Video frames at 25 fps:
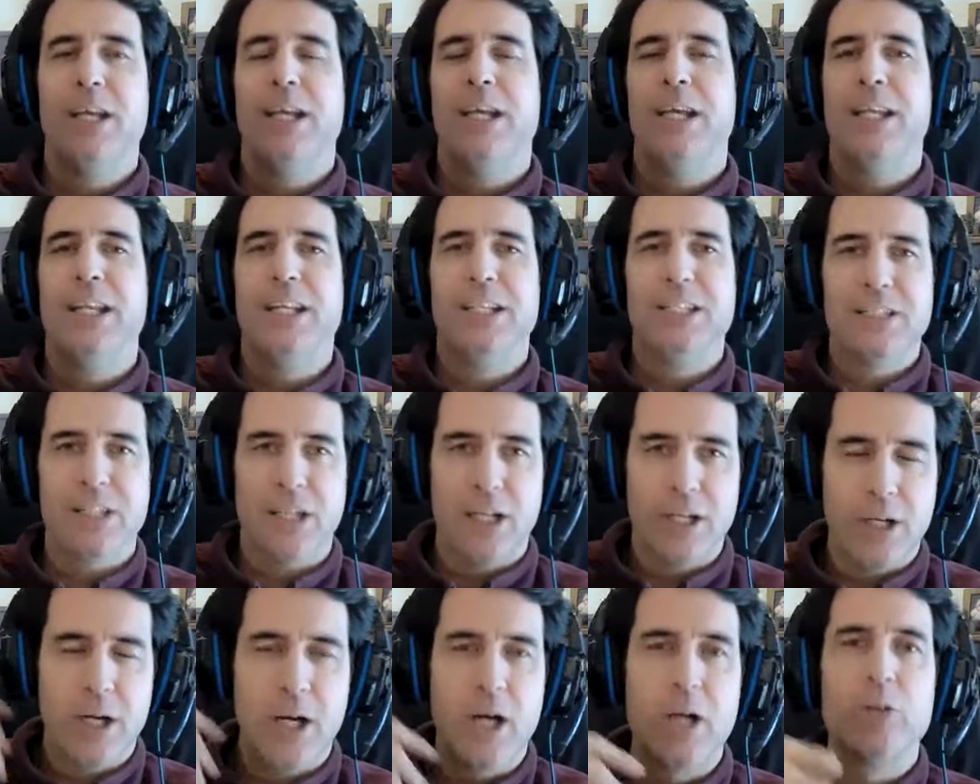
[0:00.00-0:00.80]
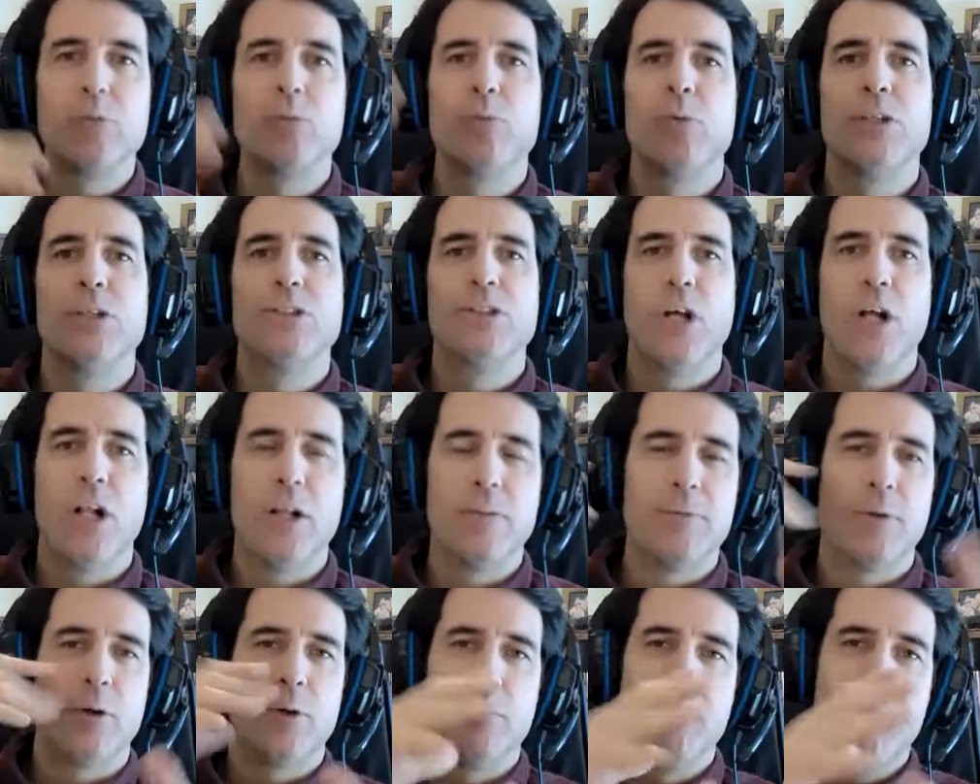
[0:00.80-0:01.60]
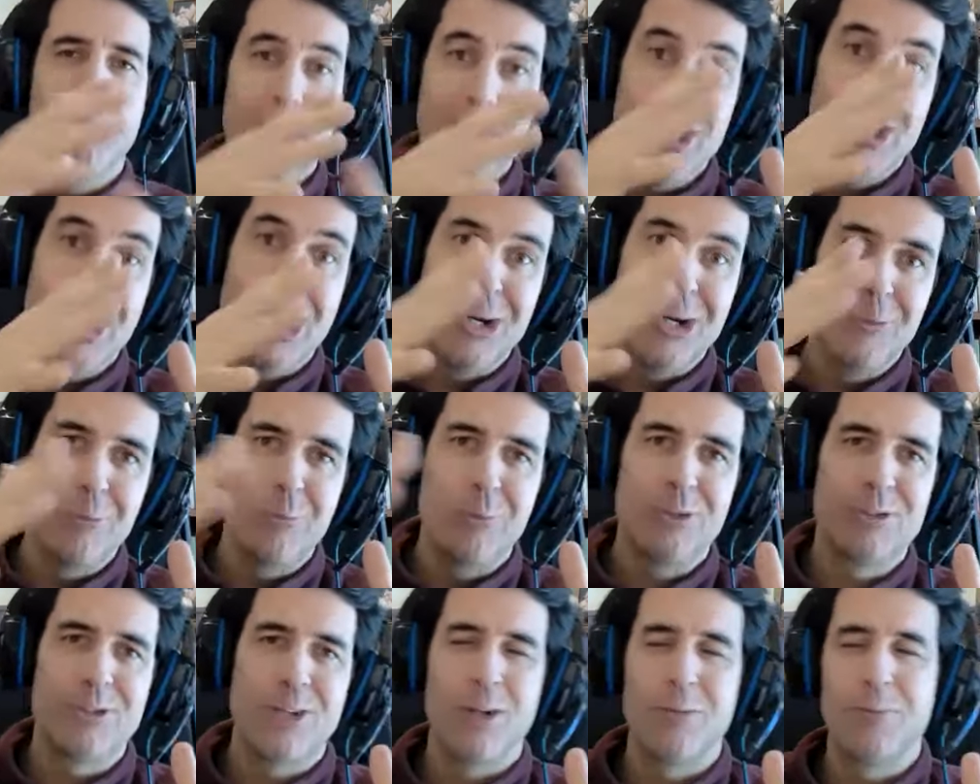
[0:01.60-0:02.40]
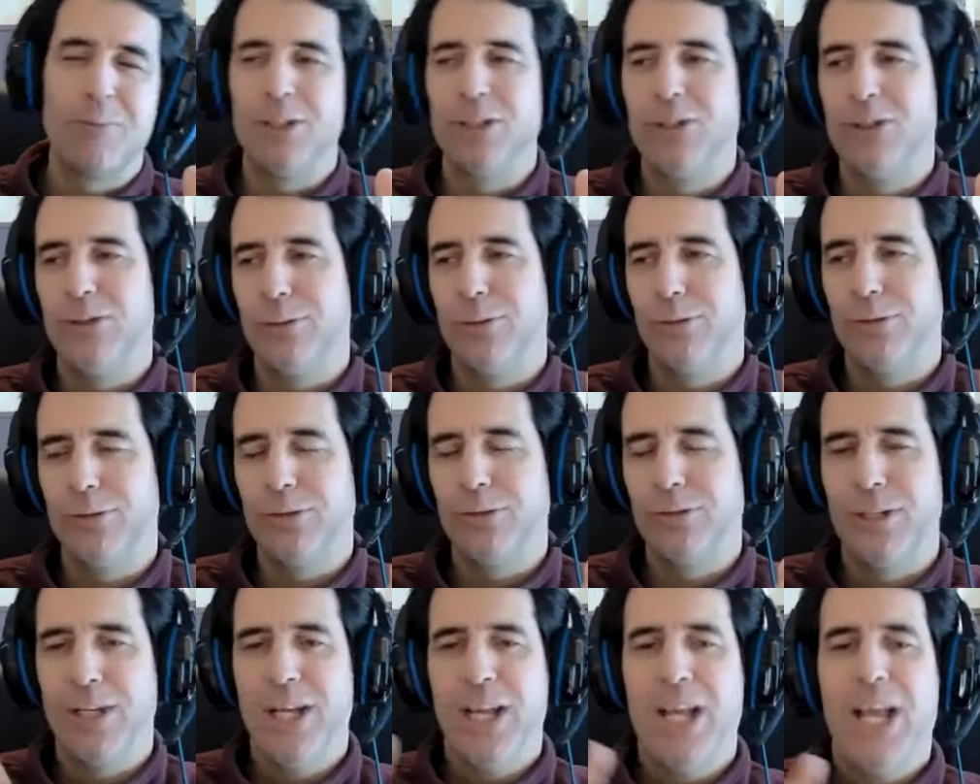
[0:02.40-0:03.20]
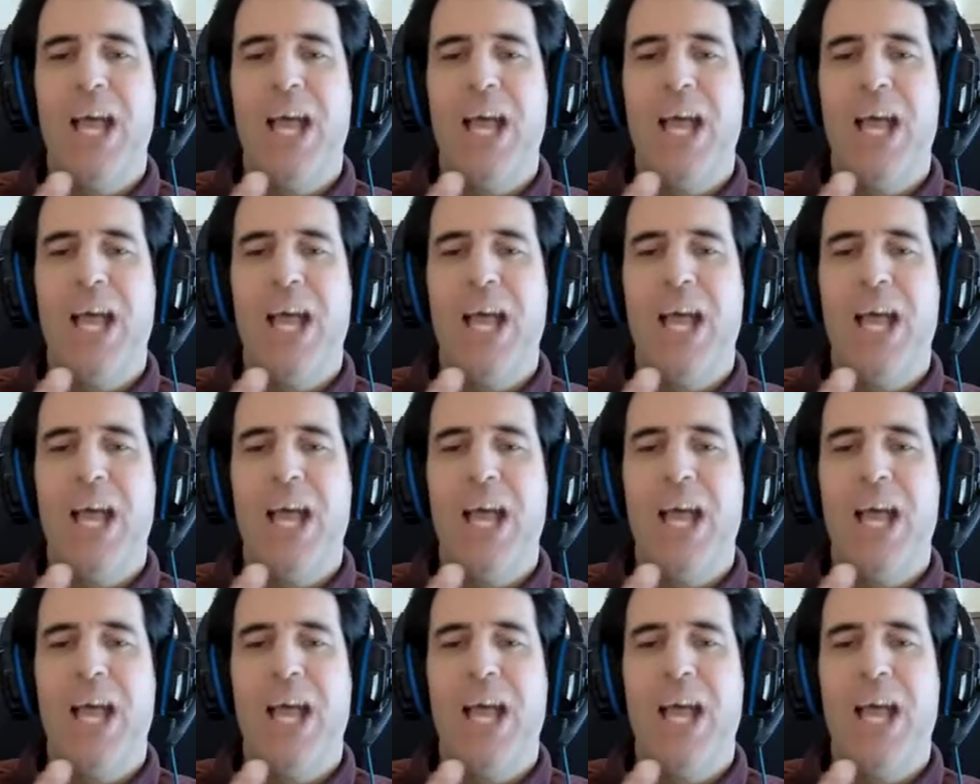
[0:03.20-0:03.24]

It is an unresolved or many unresolved issues.